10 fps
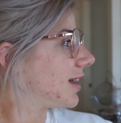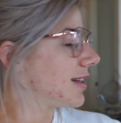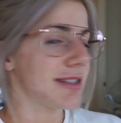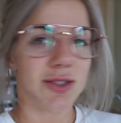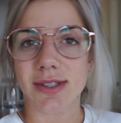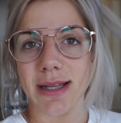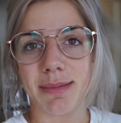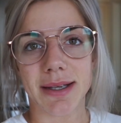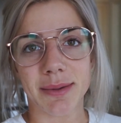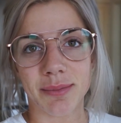is still
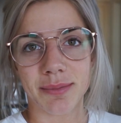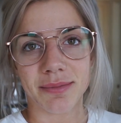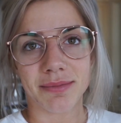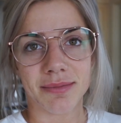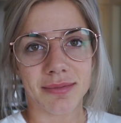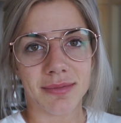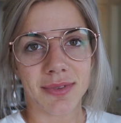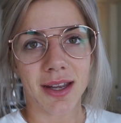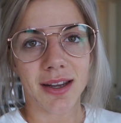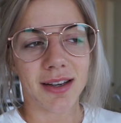sleeping.
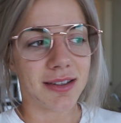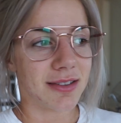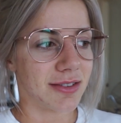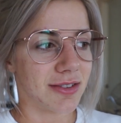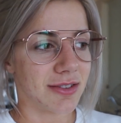He